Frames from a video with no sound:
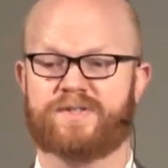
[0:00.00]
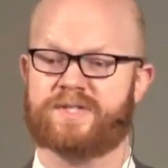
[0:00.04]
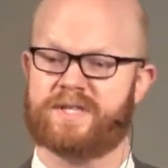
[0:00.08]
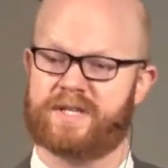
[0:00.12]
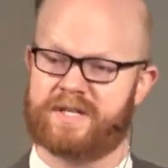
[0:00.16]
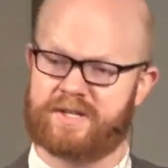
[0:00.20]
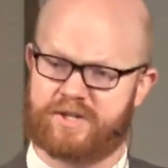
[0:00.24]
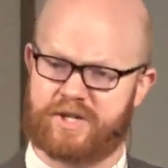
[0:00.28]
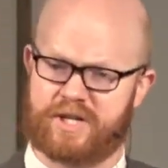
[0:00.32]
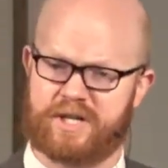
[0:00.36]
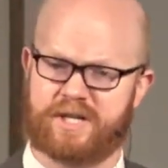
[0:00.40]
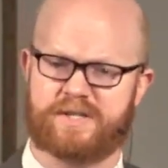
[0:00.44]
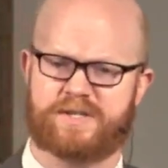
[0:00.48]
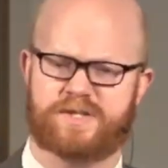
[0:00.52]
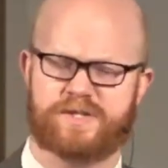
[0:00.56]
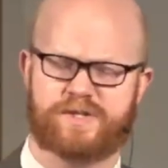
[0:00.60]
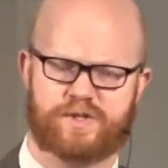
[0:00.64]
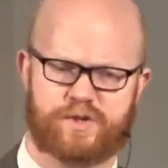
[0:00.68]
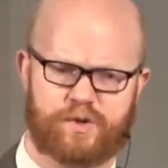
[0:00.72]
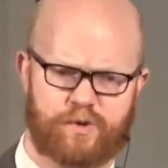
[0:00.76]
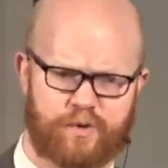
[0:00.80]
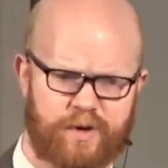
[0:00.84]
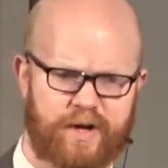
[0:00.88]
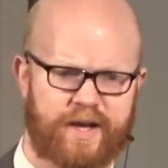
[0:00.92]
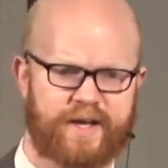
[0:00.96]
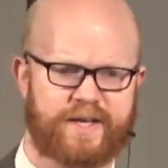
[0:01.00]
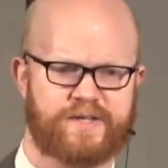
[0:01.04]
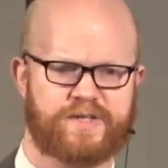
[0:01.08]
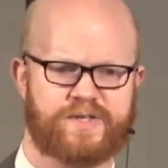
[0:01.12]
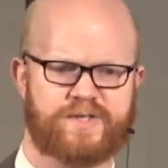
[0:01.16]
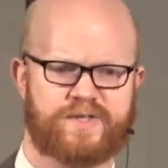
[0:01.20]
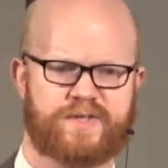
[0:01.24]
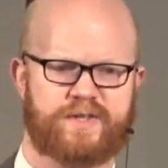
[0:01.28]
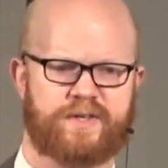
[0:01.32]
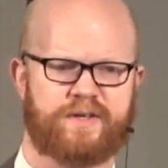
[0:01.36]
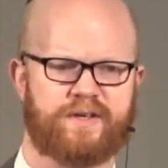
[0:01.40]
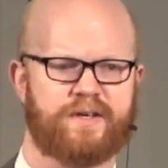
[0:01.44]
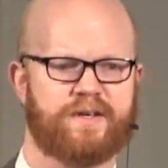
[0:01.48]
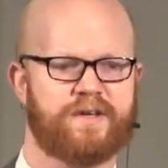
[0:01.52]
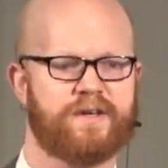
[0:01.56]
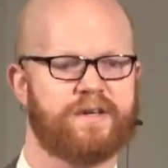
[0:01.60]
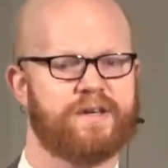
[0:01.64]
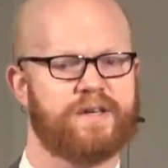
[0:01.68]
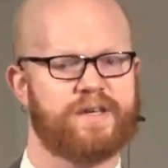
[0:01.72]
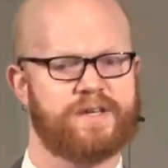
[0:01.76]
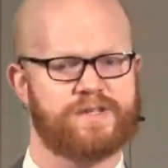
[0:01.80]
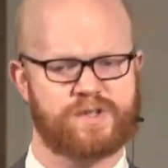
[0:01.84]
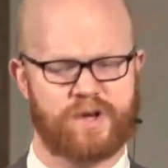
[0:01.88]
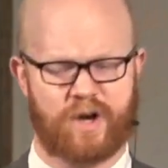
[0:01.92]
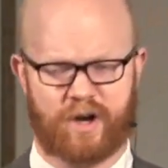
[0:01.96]
that Jesus Christ
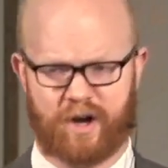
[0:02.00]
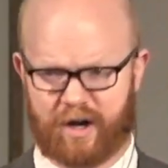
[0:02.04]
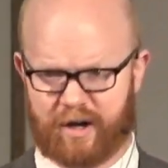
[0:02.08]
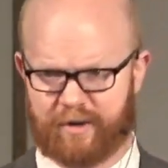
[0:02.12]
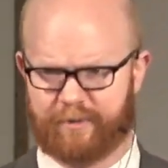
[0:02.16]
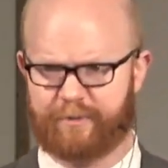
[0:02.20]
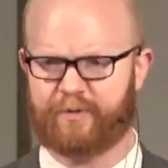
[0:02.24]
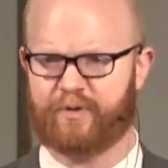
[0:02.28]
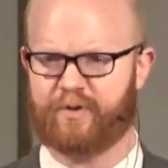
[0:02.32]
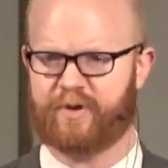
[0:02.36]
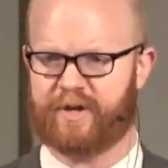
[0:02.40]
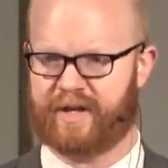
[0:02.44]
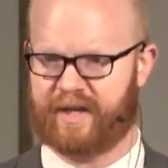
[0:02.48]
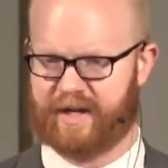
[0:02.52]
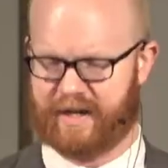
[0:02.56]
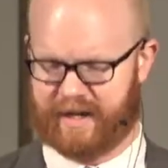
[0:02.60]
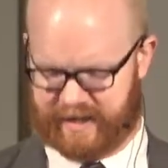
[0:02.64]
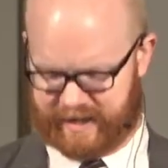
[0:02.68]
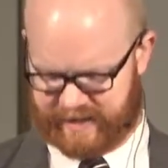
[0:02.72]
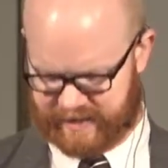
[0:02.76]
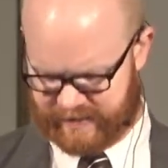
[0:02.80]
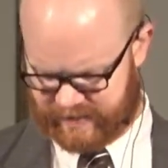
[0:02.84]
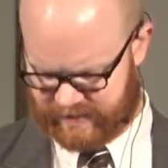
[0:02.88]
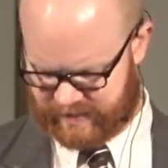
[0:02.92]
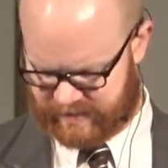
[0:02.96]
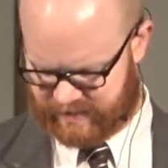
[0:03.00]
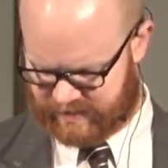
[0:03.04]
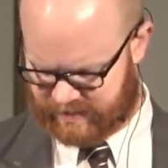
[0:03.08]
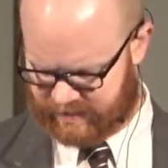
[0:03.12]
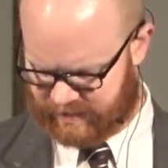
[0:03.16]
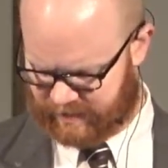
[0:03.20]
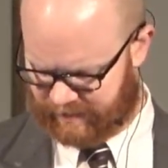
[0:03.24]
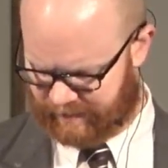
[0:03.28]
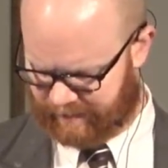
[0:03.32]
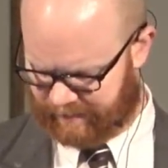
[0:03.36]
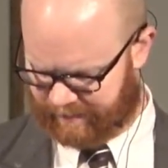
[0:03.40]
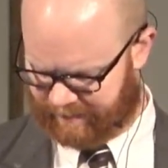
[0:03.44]
is offering us?